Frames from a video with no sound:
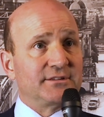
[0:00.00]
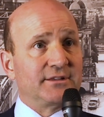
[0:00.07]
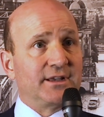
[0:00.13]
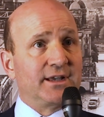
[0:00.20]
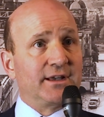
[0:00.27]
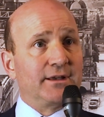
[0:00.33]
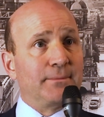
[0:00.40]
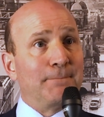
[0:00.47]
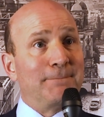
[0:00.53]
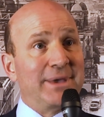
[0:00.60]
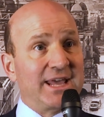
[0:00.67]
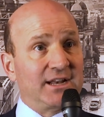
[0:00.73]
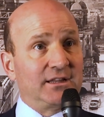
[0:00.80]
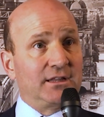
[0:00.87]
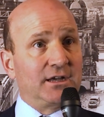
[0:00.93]

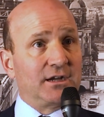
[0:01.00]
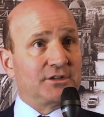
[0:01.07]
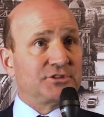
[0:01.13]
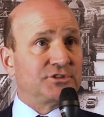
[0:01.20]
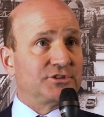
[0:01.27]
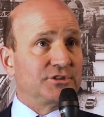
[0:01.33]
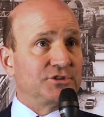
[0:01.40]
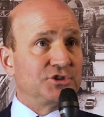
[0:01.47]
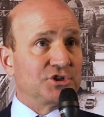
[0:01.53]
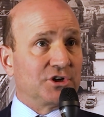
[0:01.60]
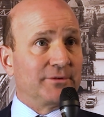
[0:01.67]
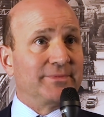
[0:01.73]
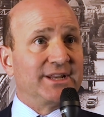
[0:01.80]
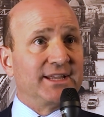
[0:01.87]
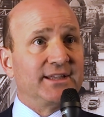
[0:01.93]
Benelux,
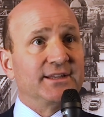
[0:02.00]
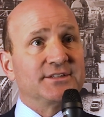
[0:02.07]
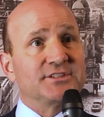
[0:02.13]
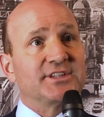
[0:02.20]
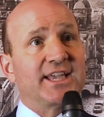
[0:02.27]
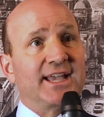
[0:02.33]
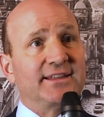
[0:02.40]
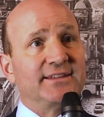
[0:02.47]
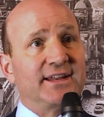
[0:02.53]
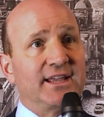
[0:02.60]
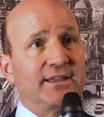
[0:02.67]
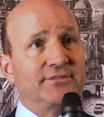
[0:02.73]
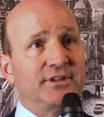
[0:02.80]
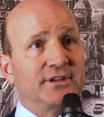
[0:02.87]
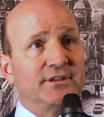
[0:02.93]
Germany, and
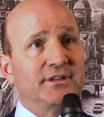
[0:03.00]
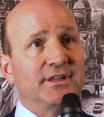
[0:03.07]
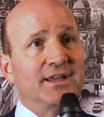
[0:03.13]
Scandinavia.